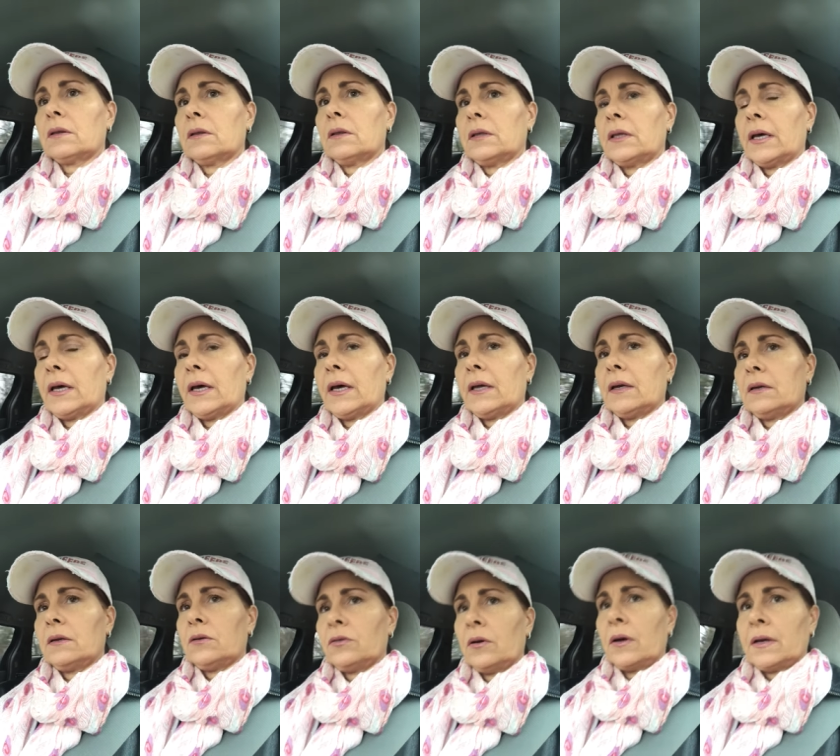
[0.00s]
that
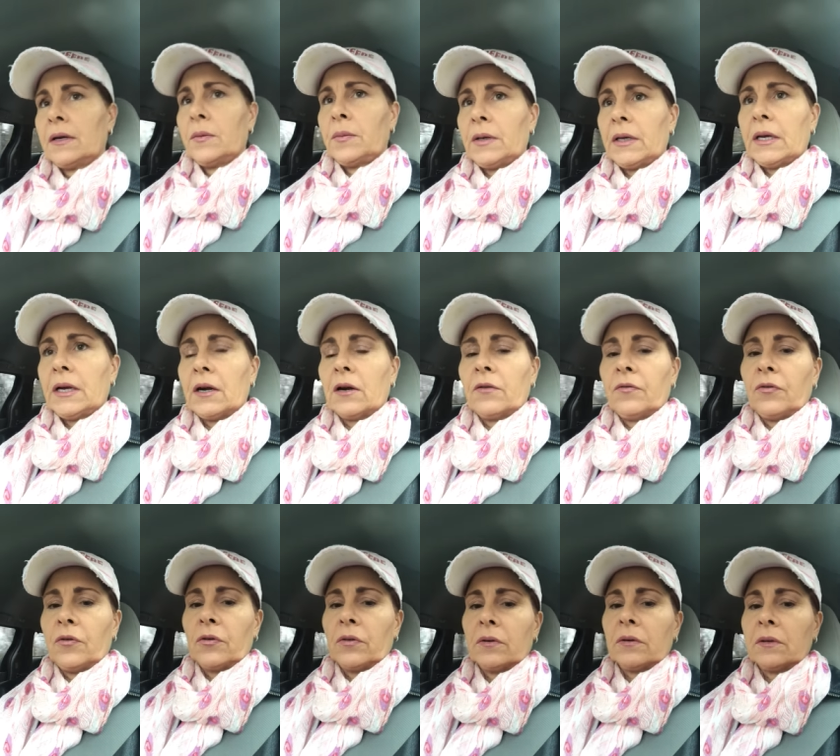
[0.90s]
you had to be
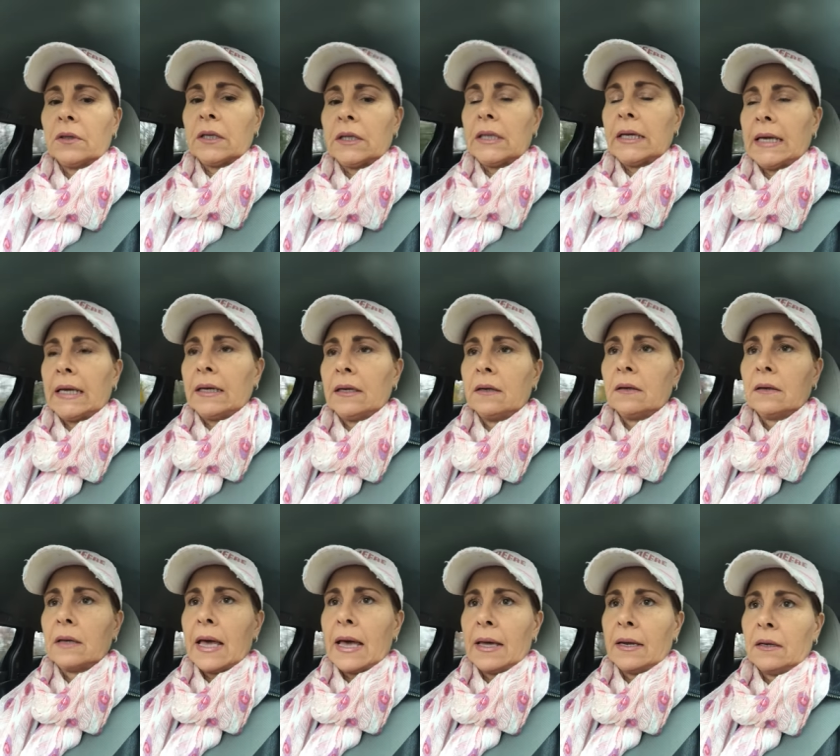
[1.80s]
careful that they
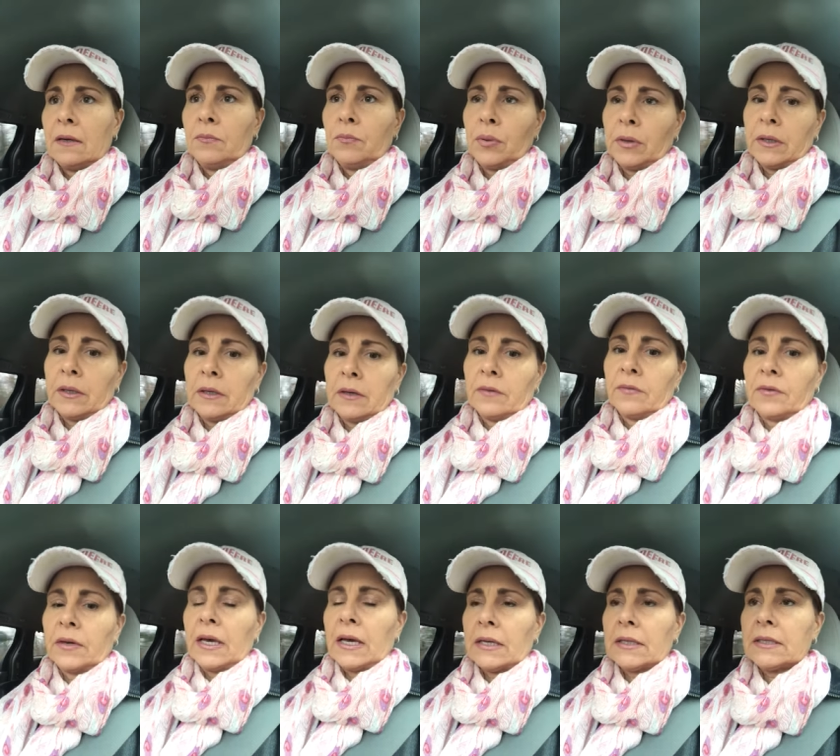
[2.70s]
had plenty of
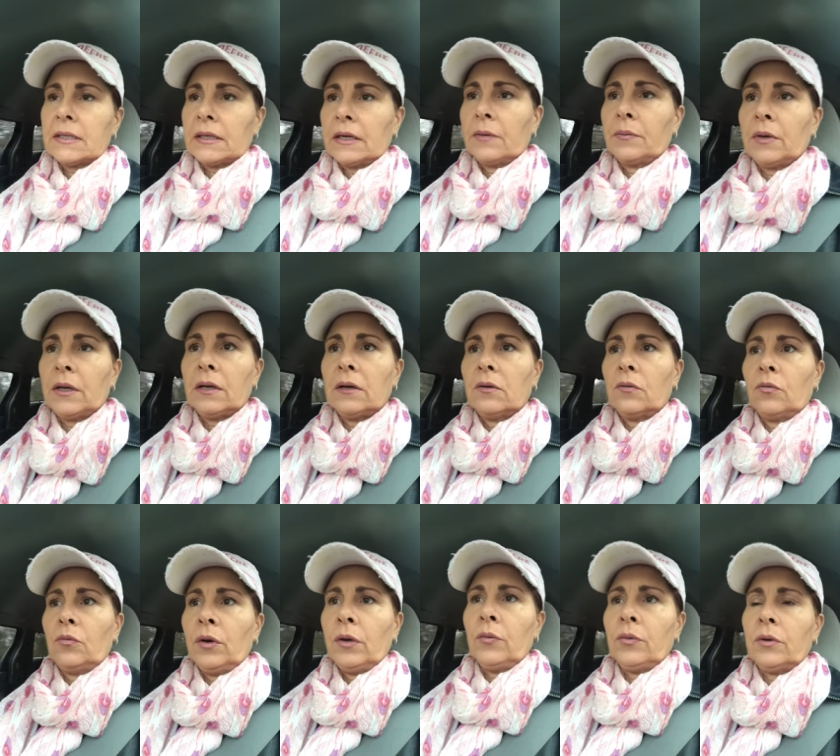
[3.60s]
calcium. And
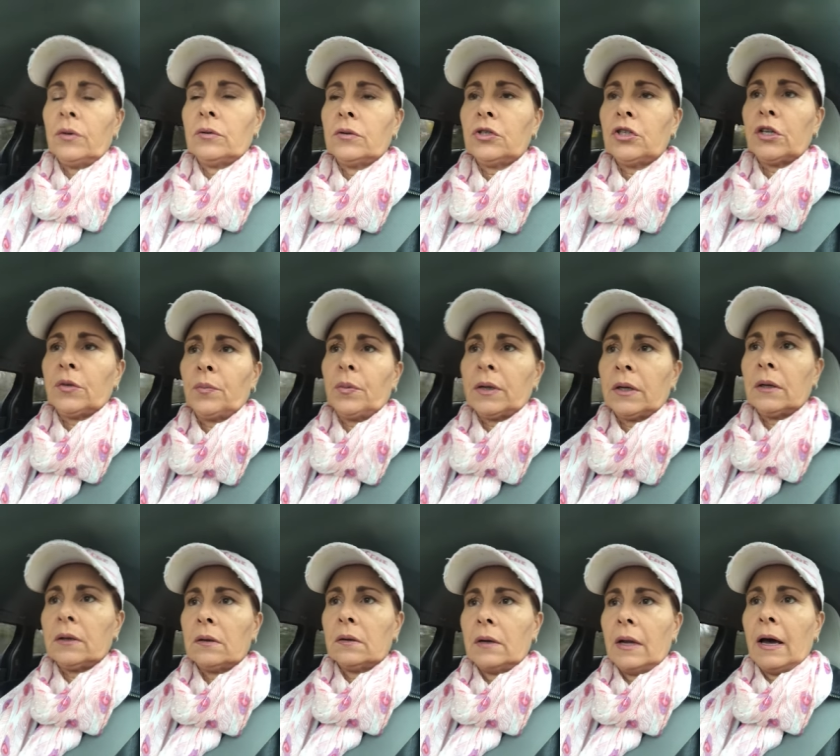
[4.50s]
we would ship in
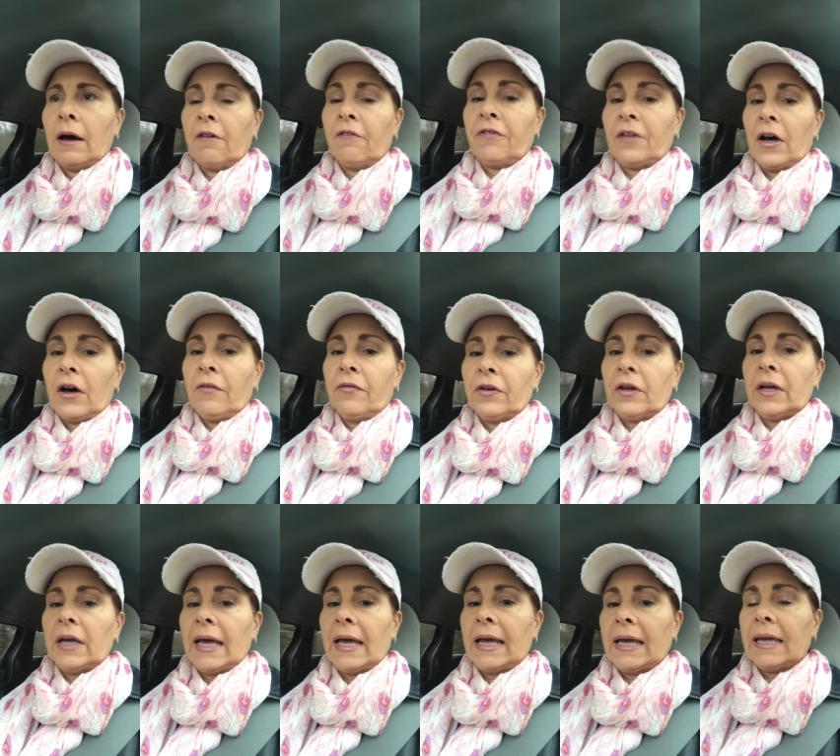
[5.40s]
alfalfa
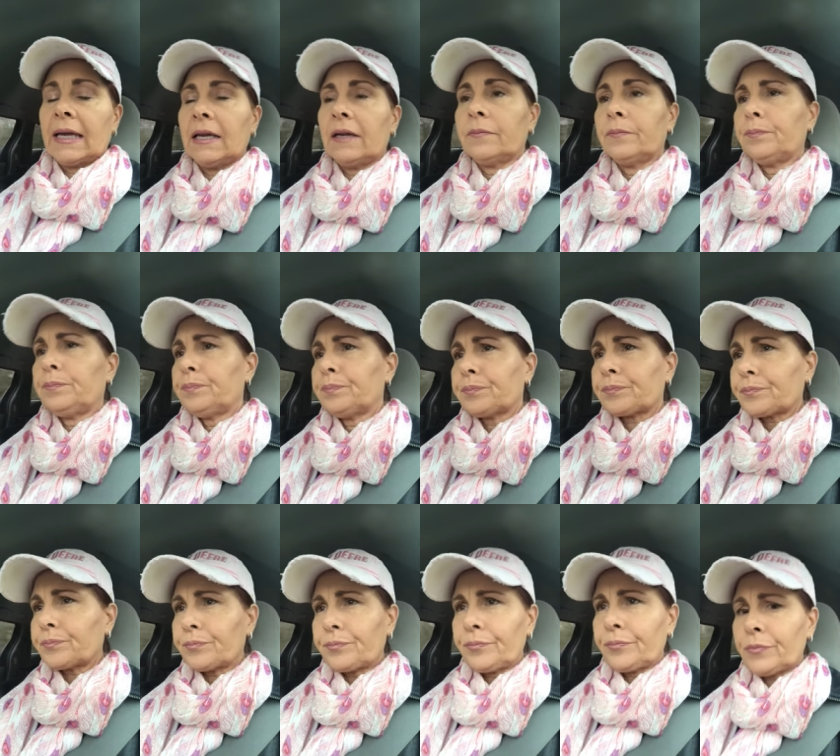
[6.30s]
hay,
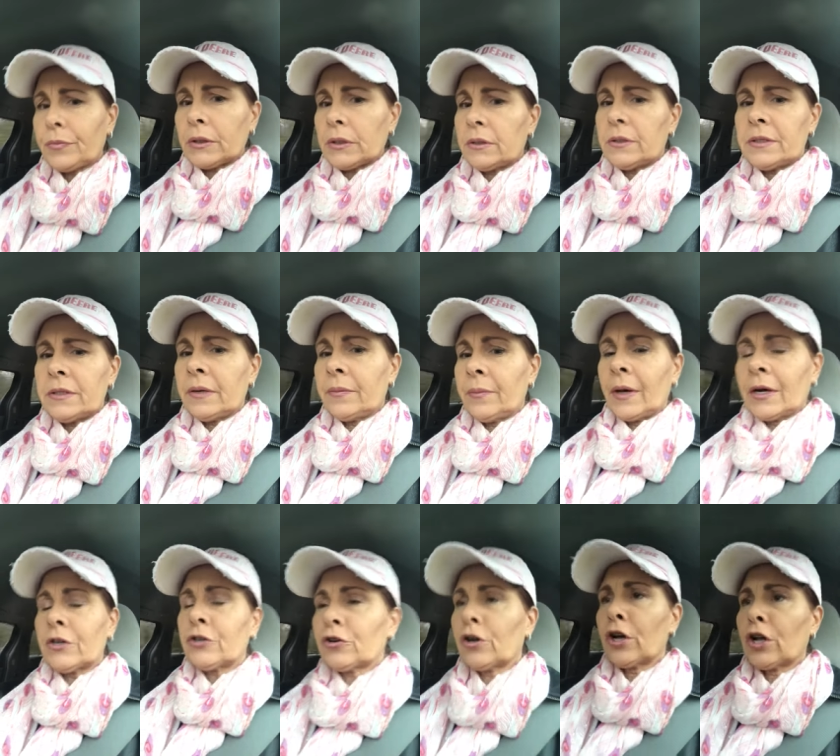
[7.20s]
semi
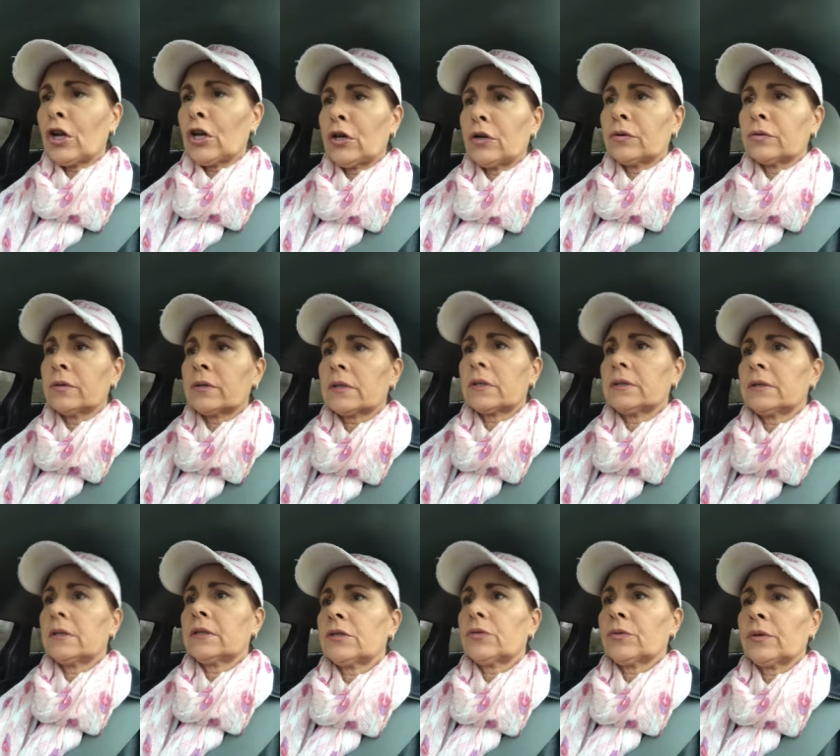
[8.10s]
truckloads, because
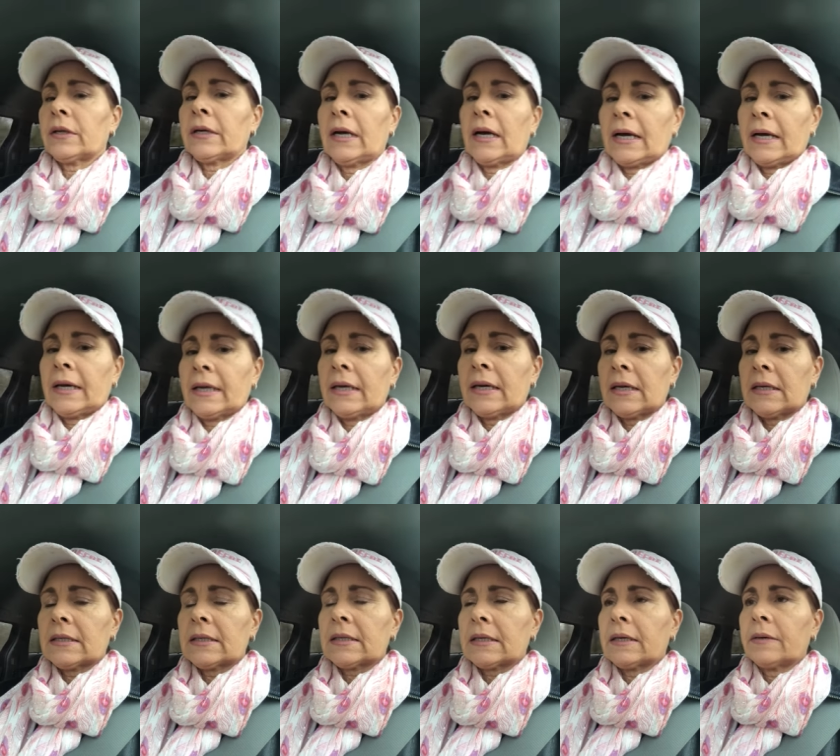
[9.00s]
it's really high in
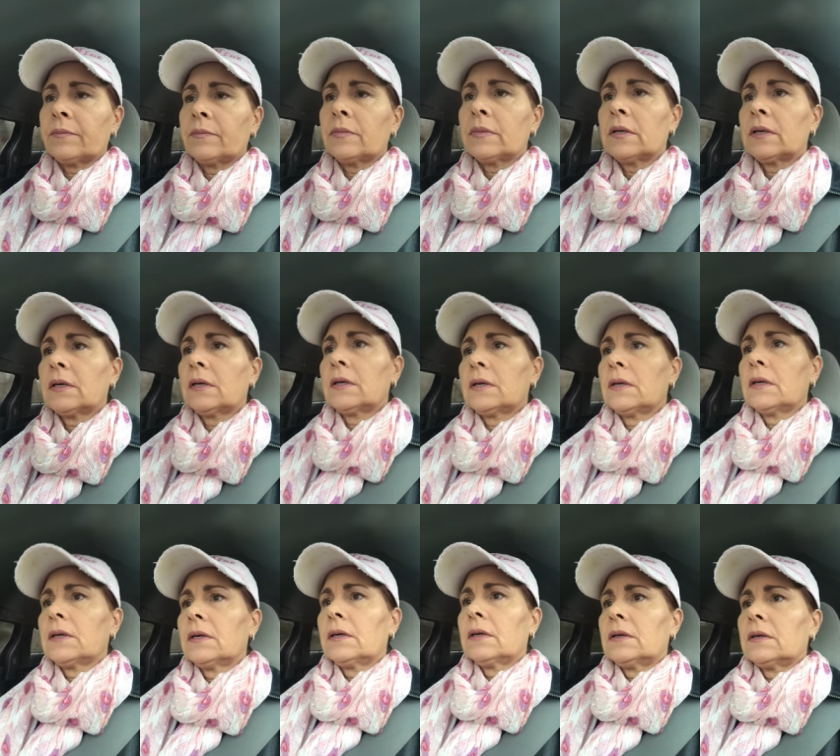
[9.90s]
calcium.
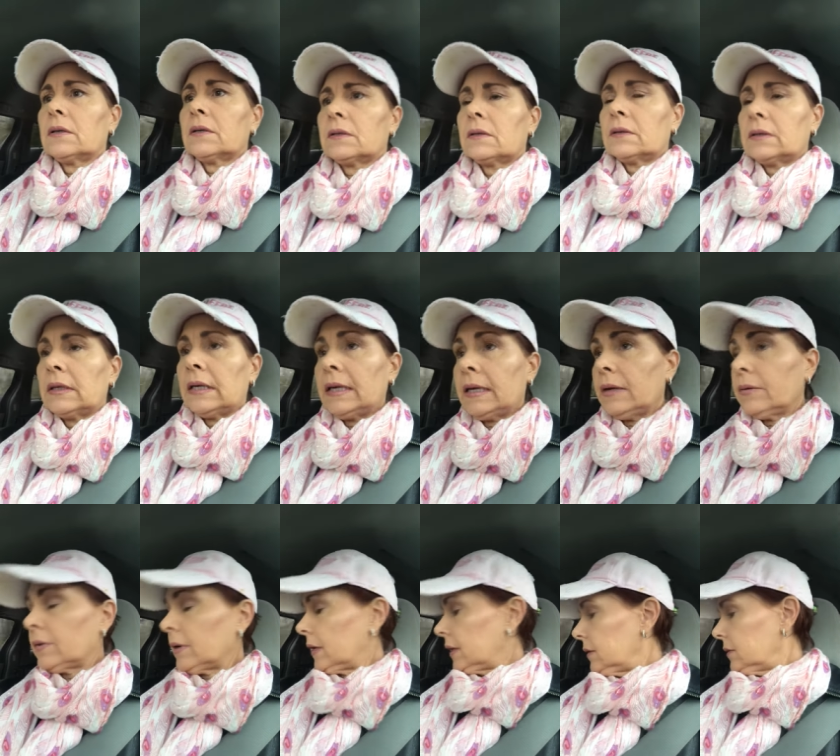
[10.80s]

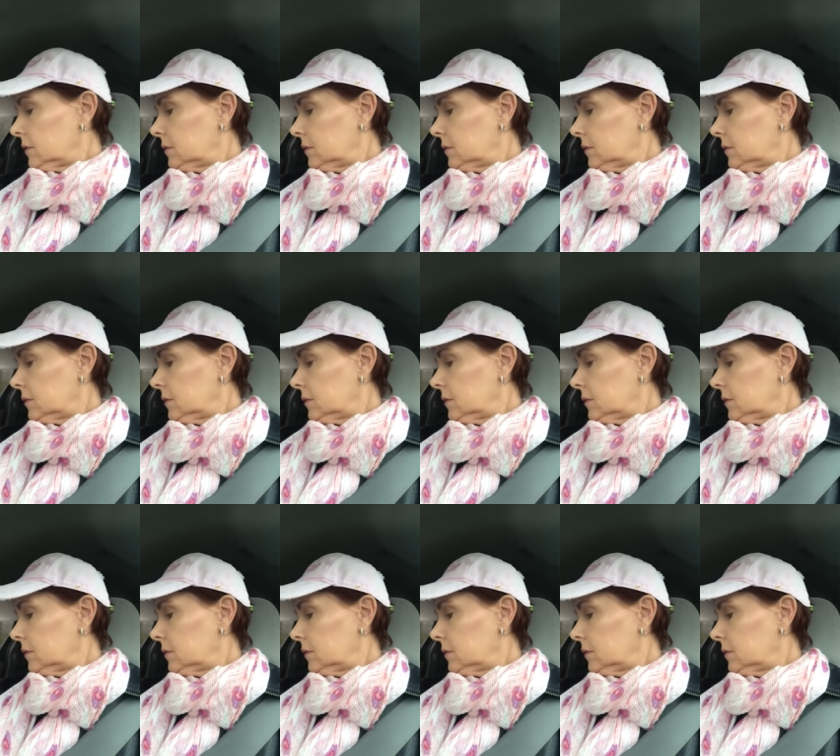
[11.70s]
Anyway,